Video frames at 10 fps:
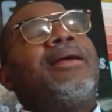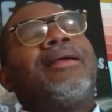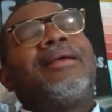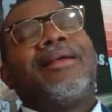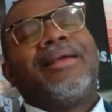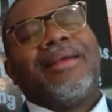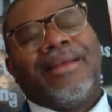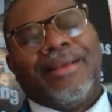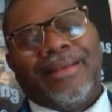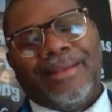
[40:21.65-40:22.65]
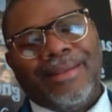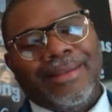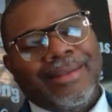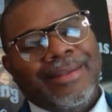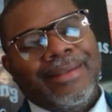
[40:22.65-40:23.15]
man,
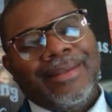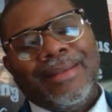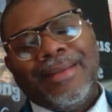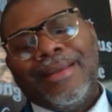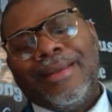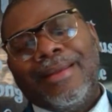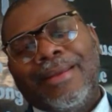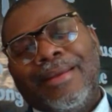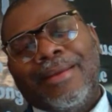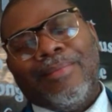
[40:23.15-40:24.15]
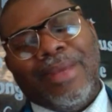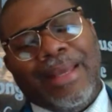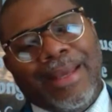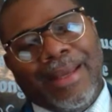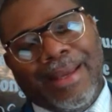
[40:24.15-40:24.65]

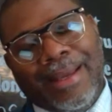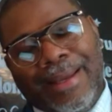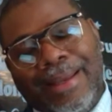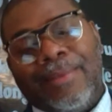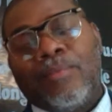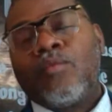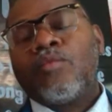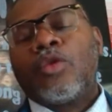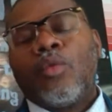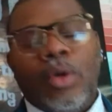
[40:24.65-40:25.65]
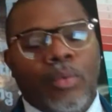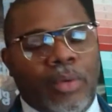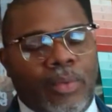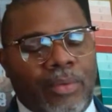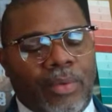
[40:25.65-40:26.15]
we, we,
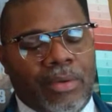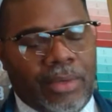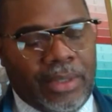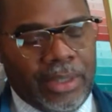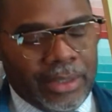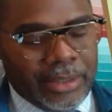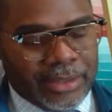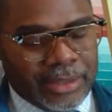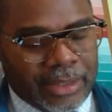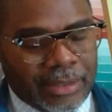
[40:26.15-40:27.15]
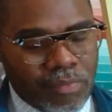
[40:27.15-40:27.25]
we, we need to understand.